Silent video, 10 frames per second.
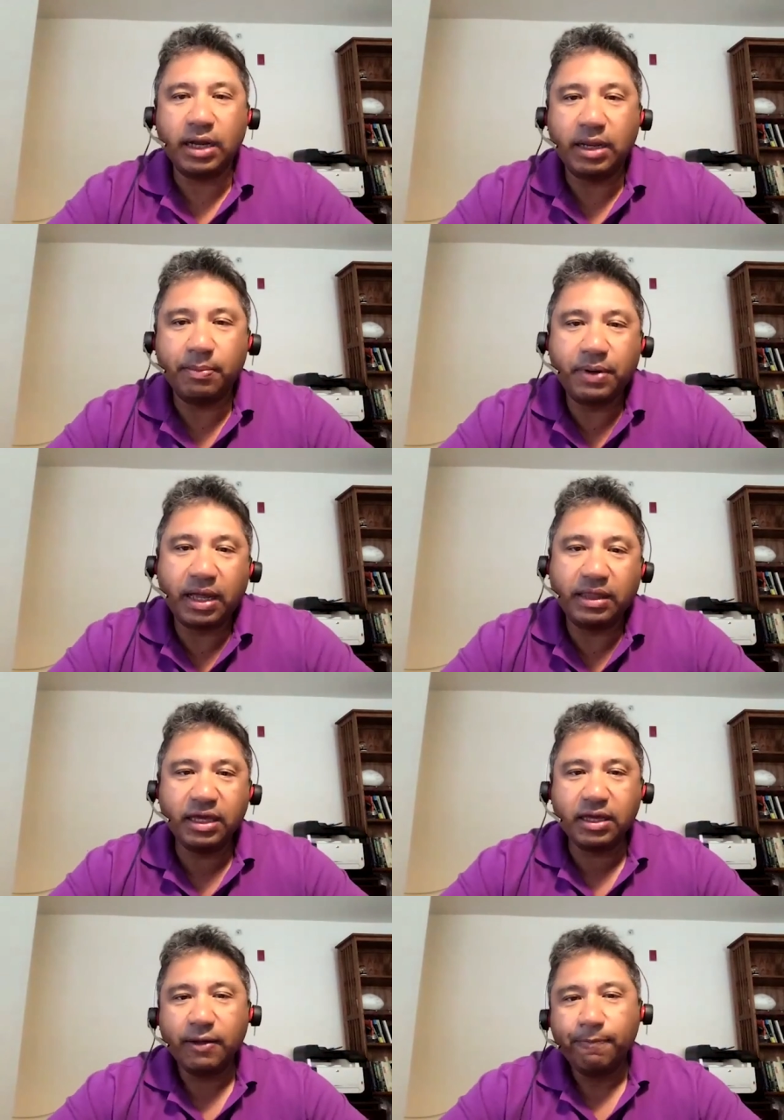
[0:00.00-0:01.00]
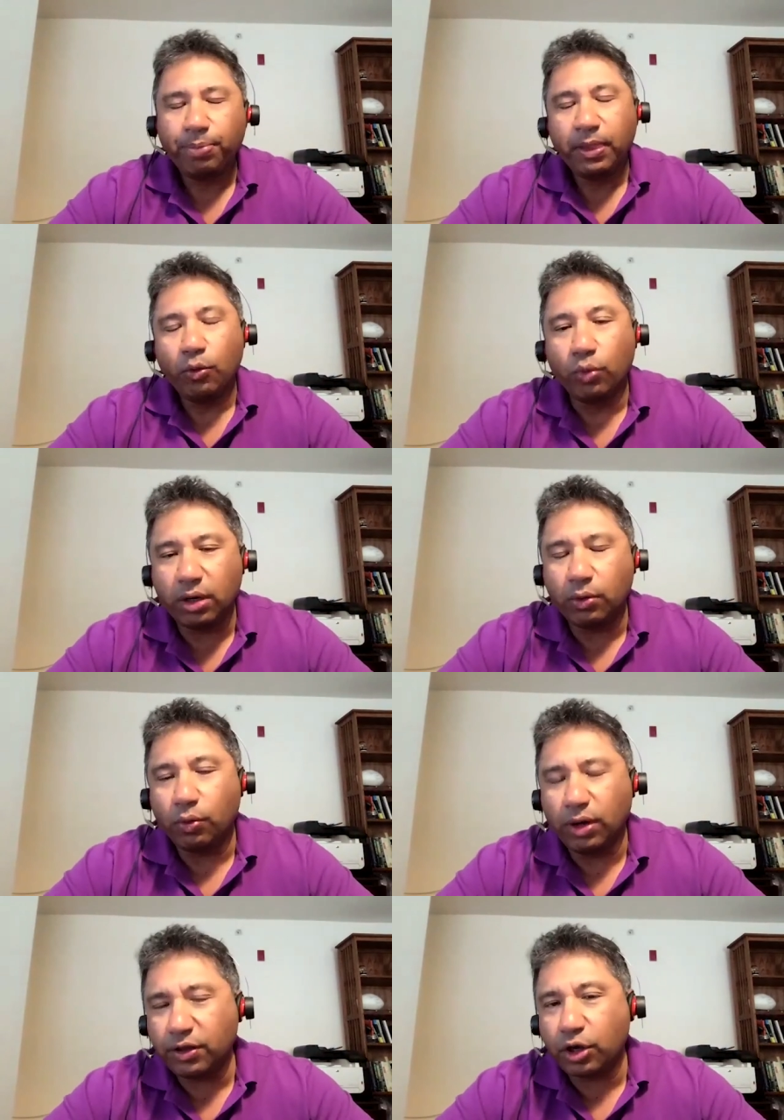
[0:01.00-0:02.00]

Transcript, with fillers: But I think one of